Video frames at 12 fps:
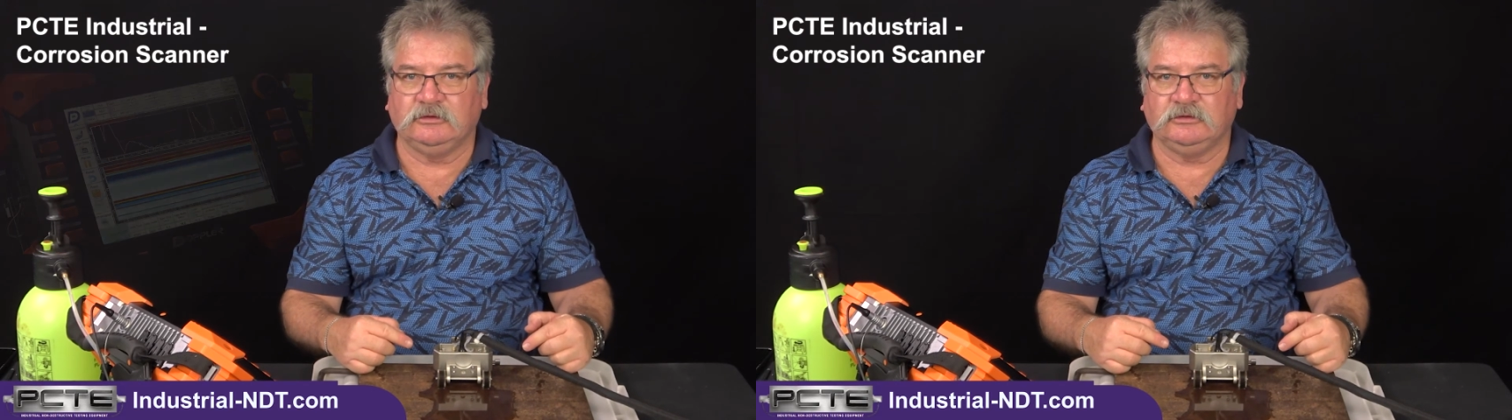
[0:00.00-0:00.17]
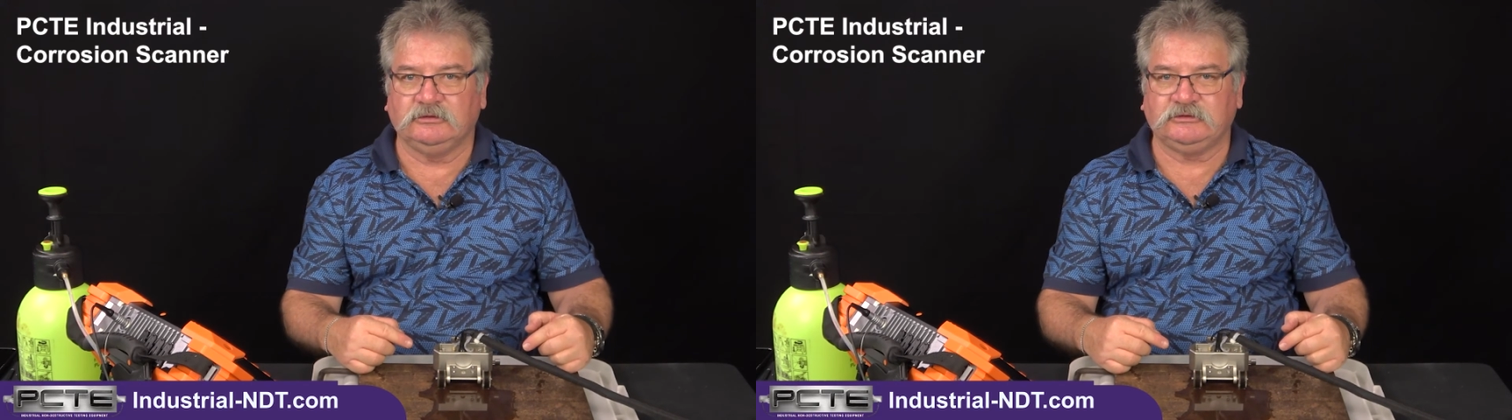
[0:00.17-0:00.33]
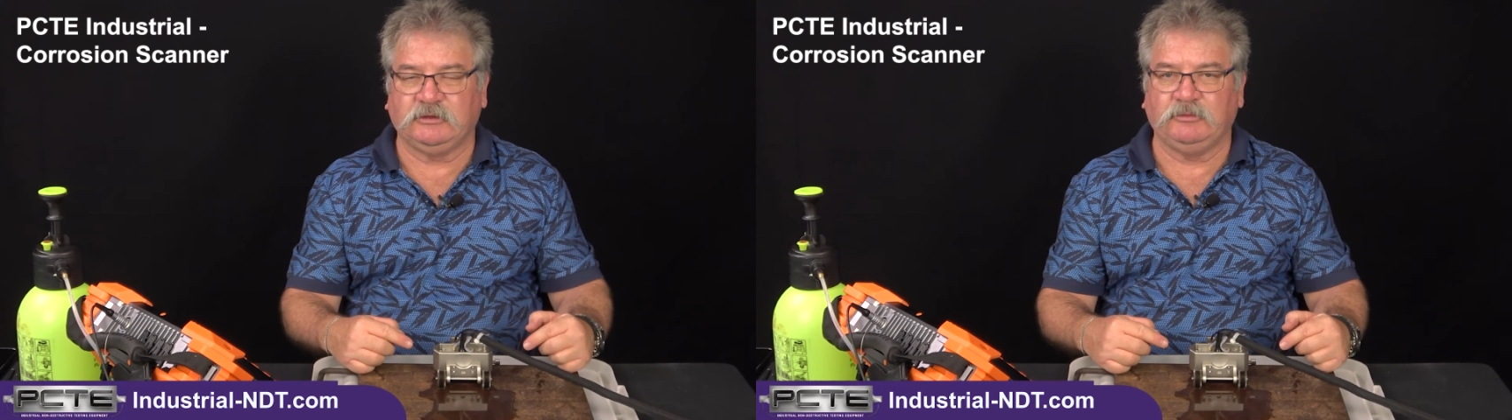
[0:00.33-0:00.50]

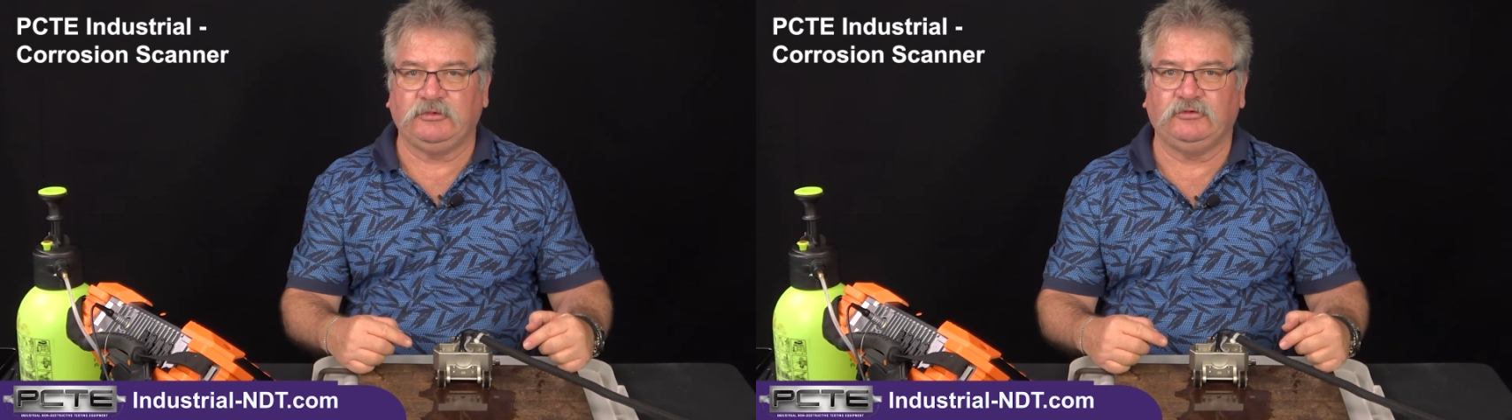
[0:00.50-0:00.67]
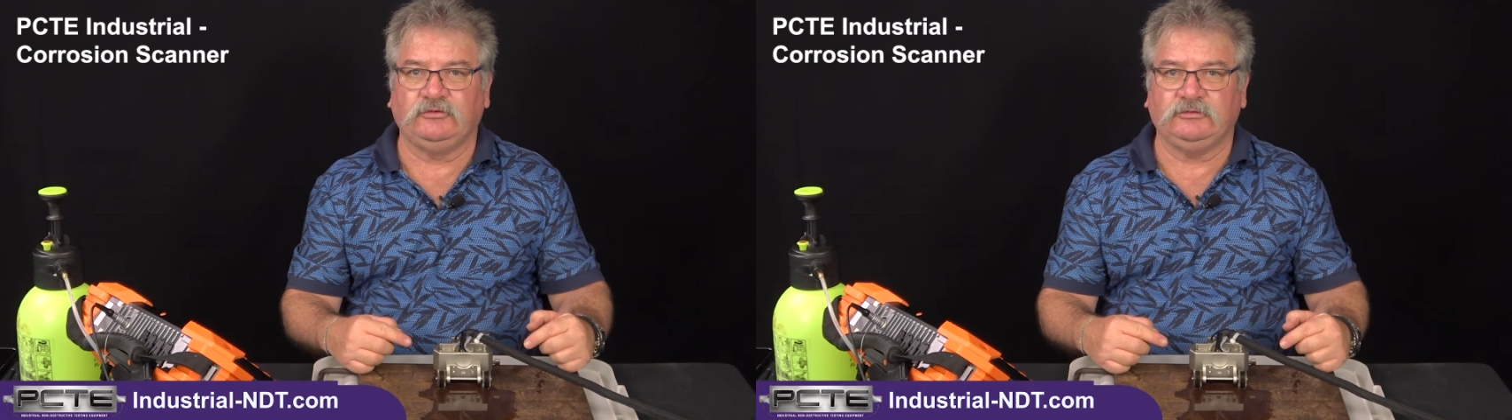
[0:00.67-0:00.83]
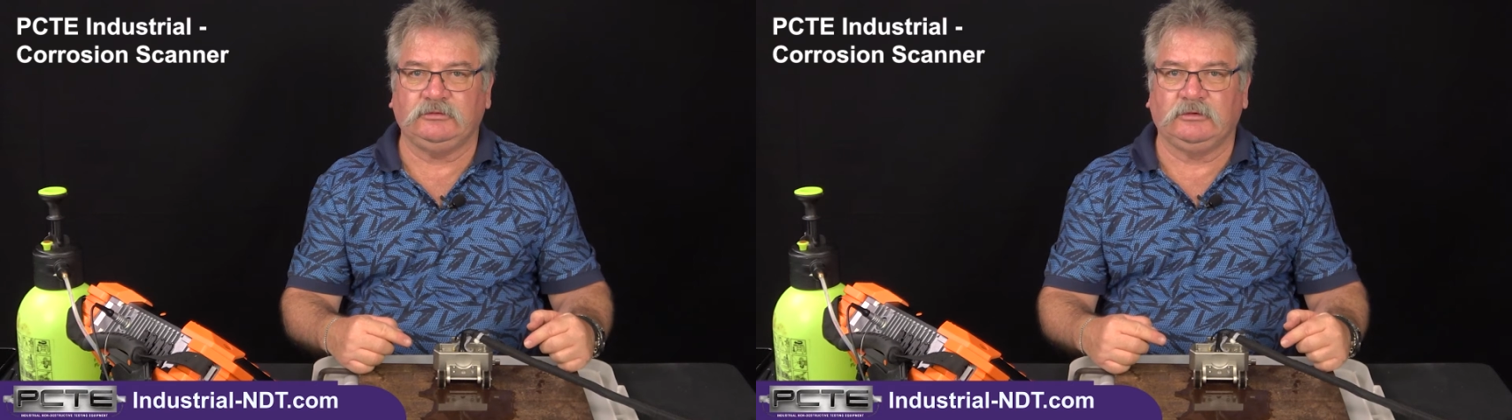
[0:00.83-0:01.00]

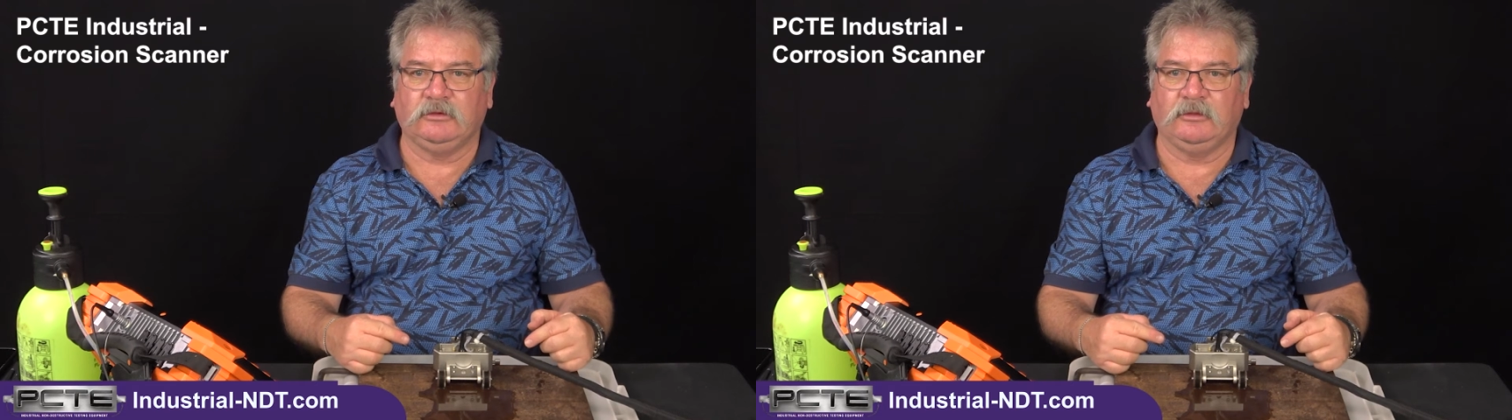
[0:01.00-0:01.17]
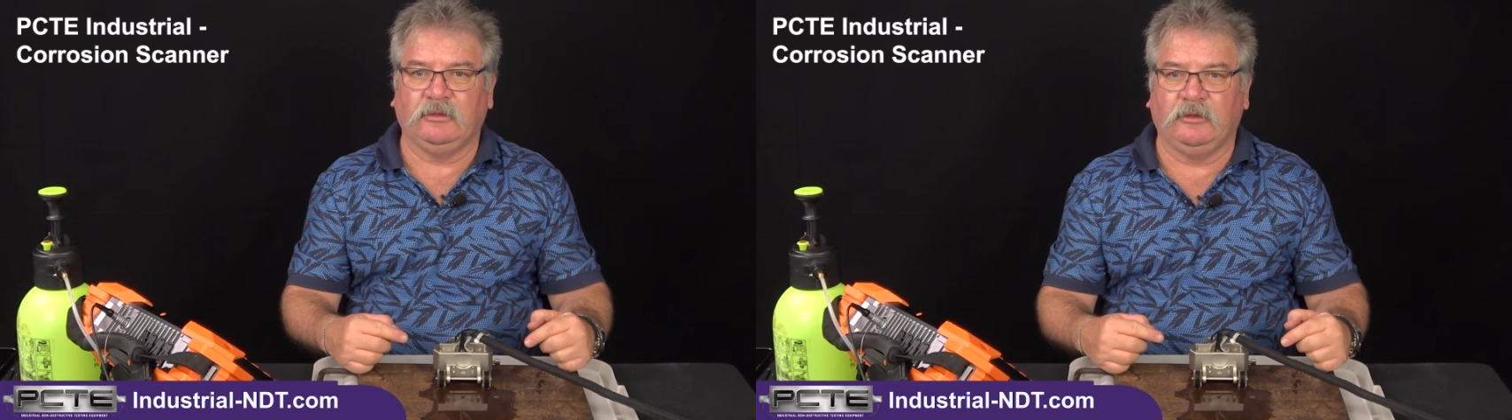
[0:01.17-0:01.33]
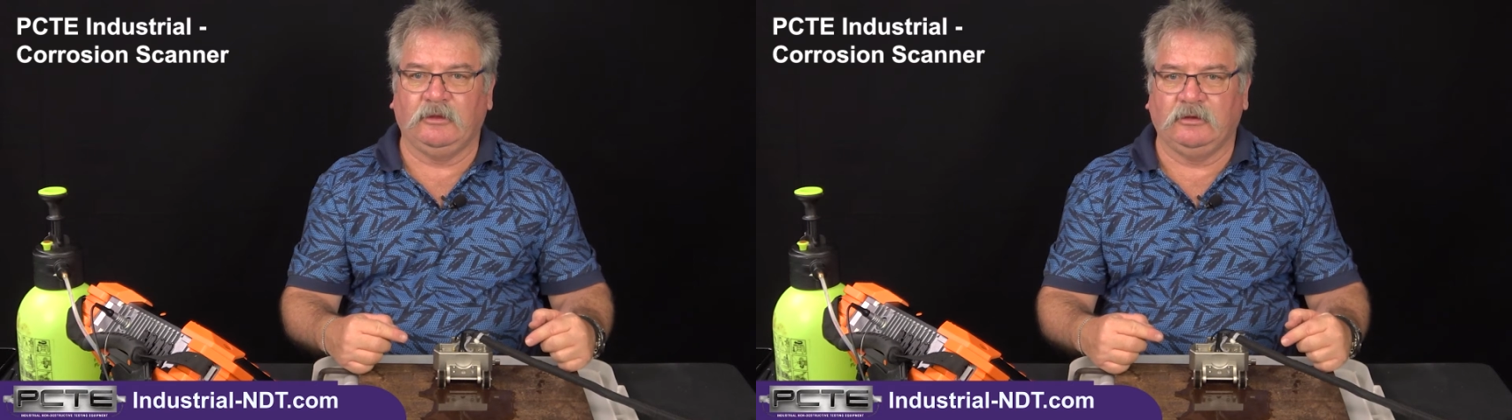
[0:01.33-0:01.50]
simple,
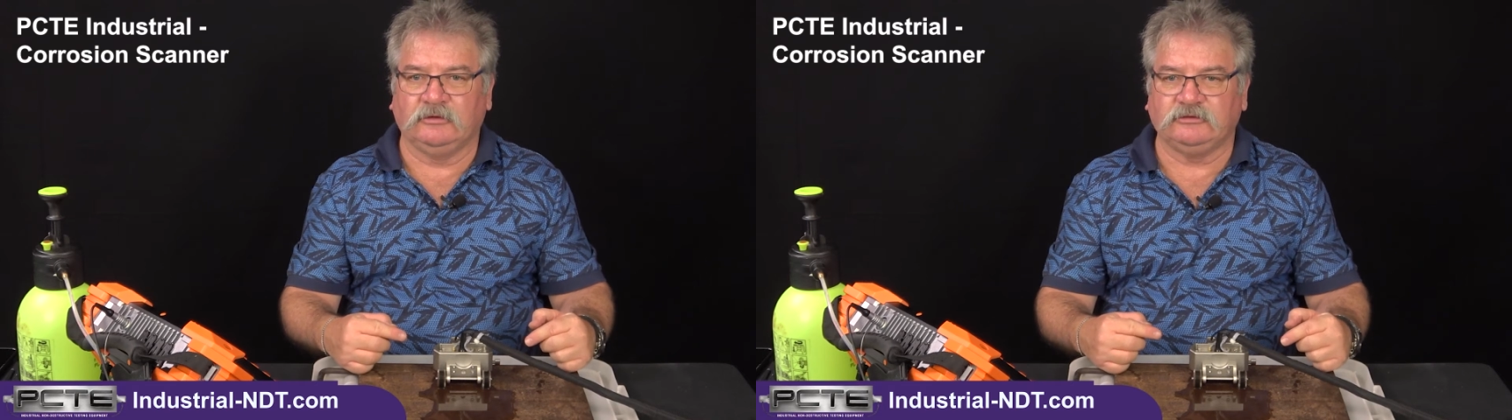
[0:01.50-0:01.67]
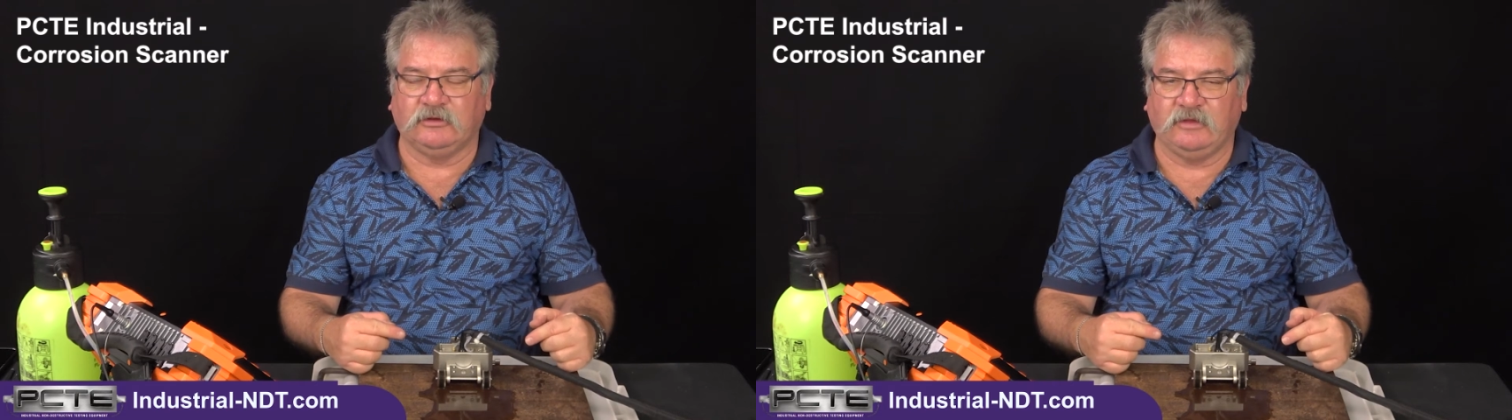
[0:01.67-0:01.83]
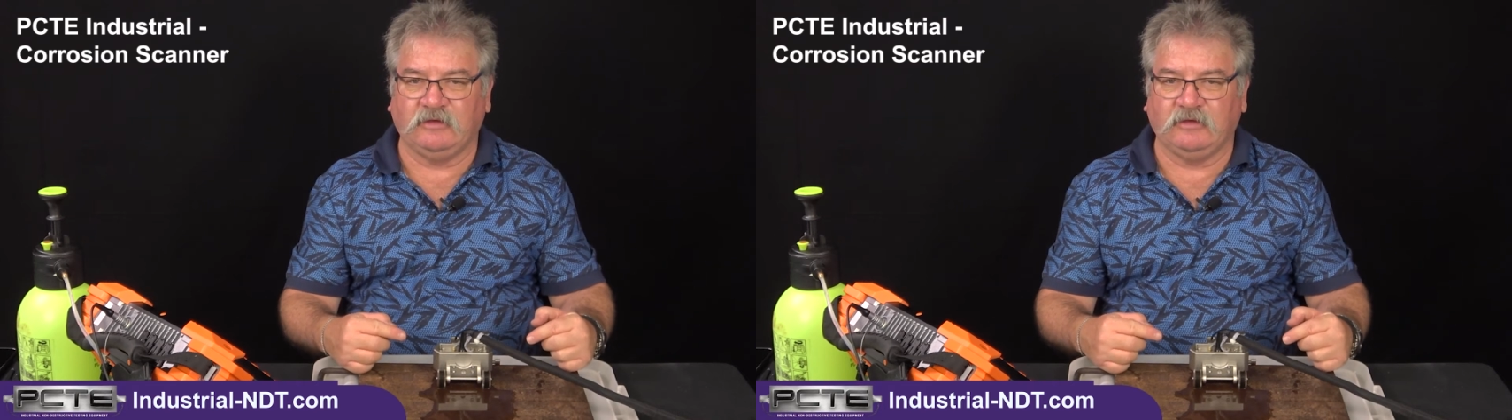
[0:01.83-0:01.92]
so